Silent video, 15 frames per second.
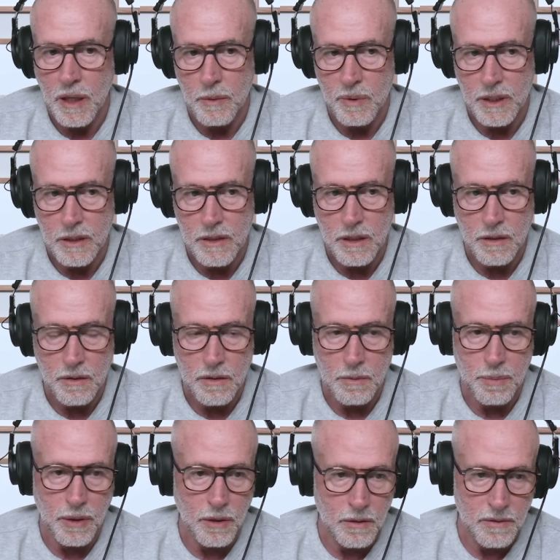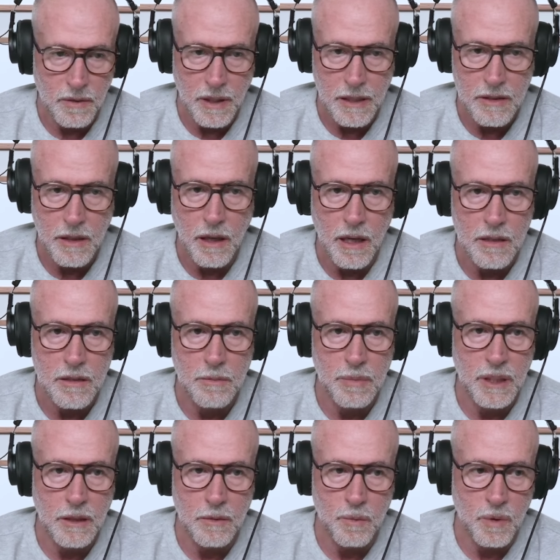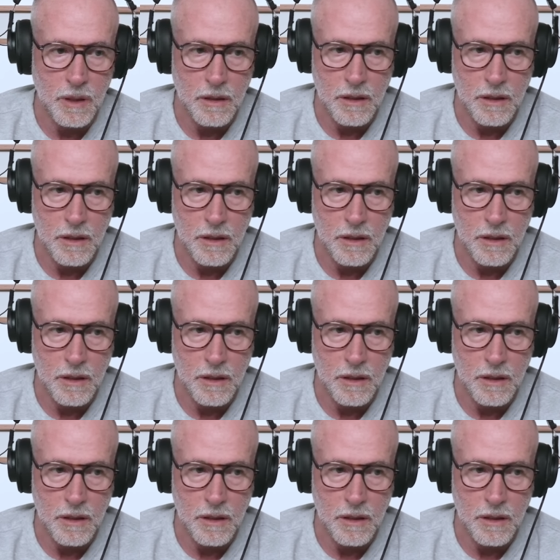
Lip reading: we continue to pulverize Gaza beyond what